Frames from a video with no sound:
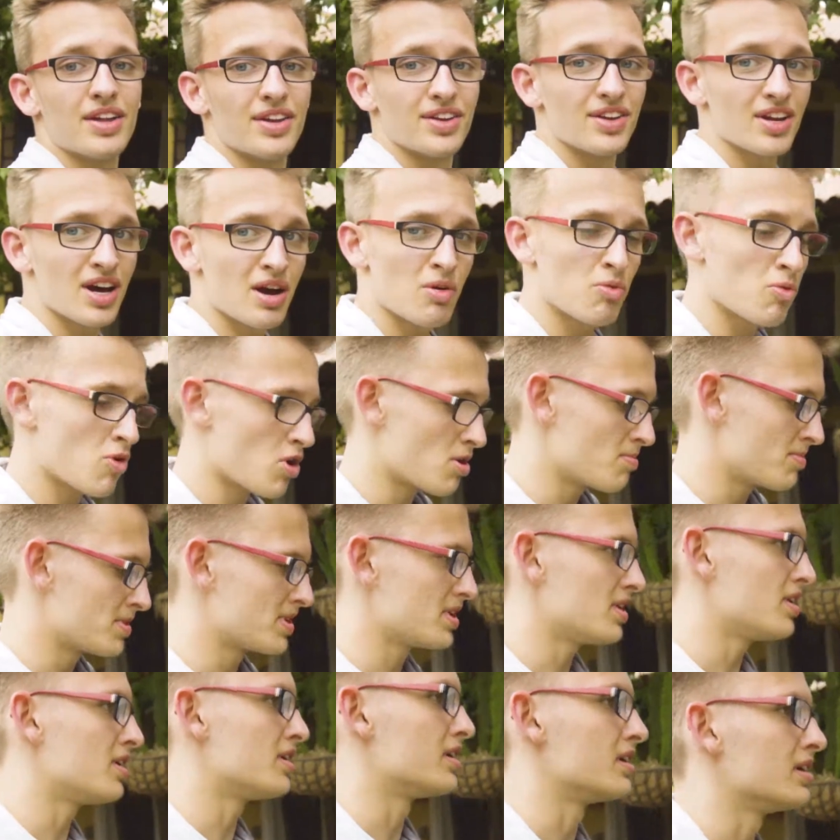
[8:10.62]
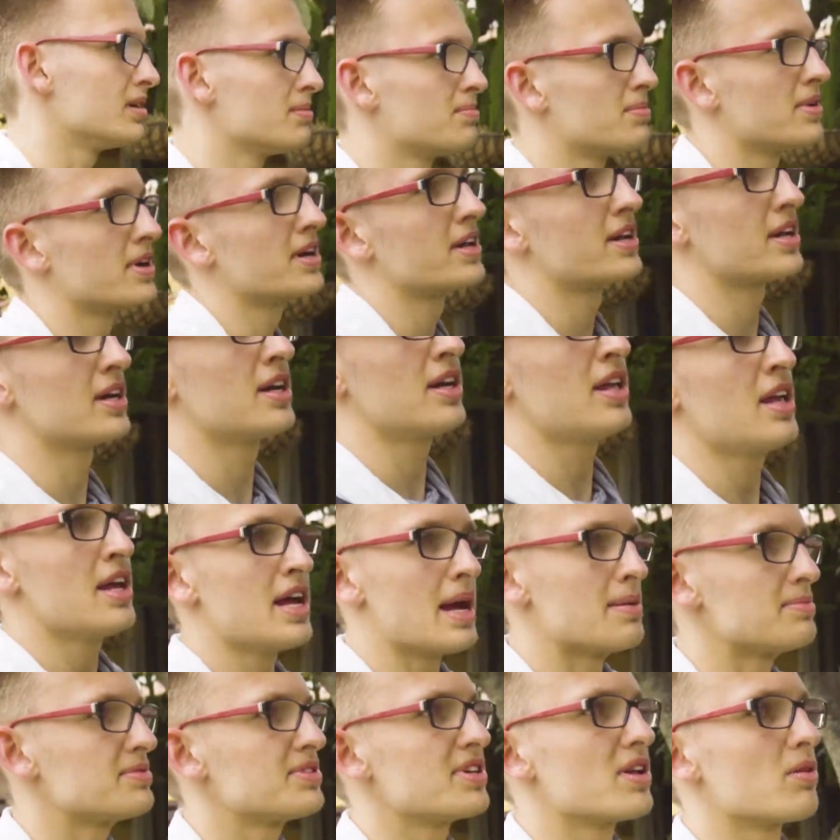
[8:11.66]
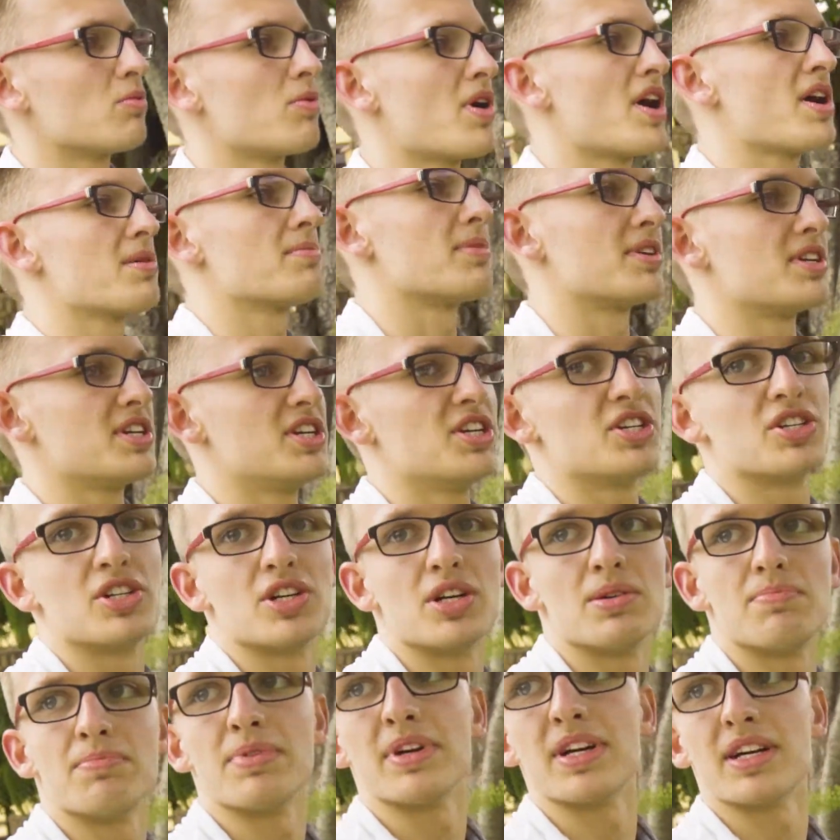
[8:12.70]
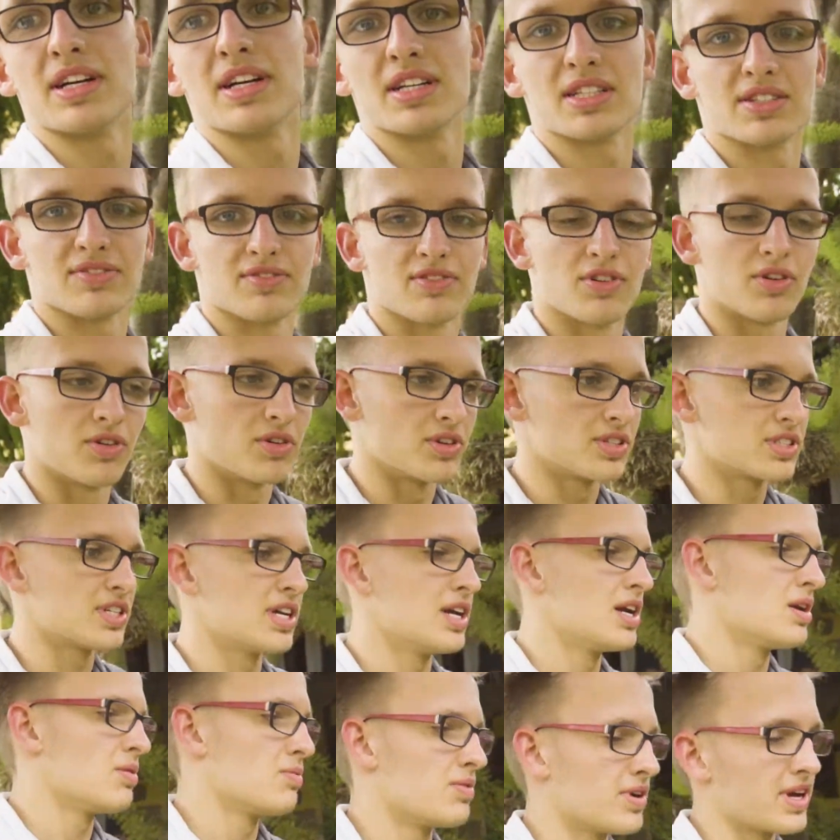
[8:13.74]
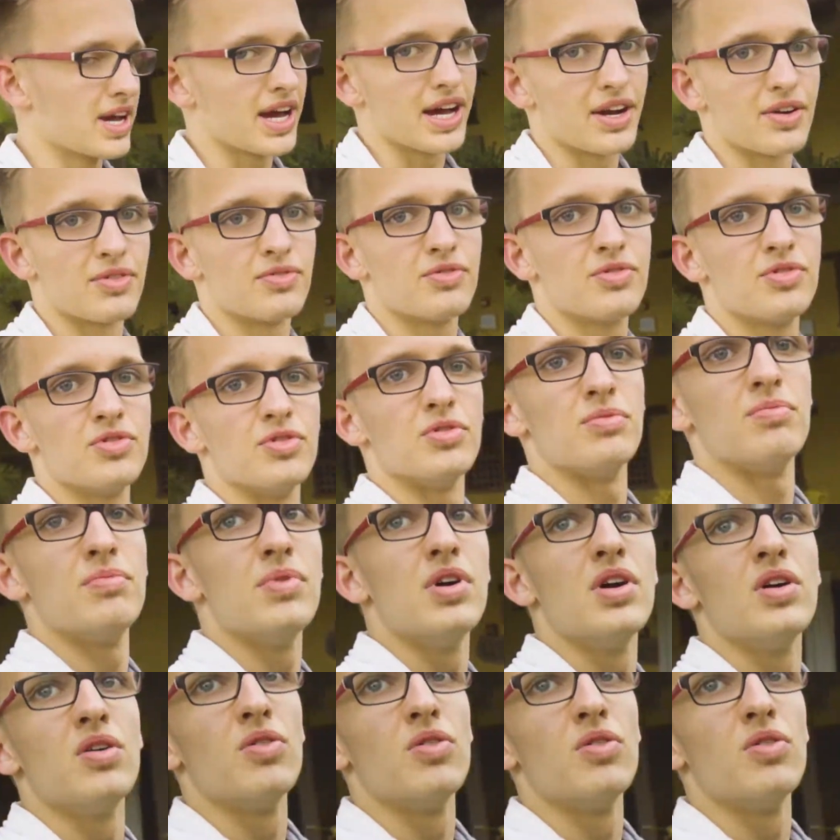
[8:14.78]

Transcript: not warm at all, but I'm still wearing my t-shirt because of course we got a room